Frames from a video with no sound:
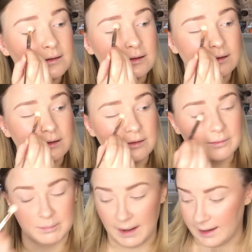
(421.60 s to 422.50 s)

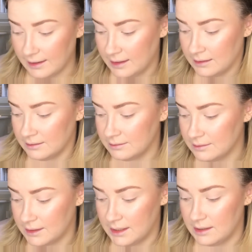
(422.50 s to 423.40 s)
to pat
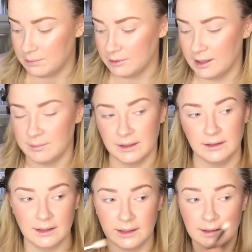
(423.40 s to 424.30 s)
in the
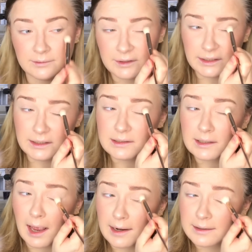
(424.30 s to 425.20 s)
primer and really
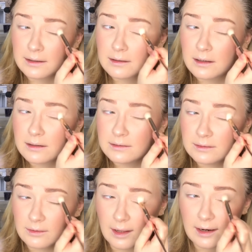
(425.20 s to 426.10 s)
set
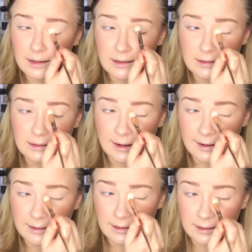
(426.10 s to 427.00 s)
so that it's
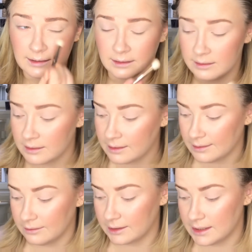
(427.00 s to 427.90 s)
not gonna
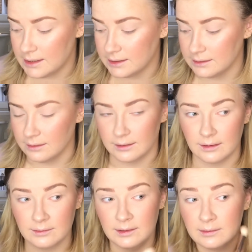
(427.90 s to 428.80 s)
crease or
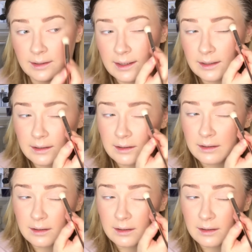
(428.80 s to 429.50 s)
go anywhere,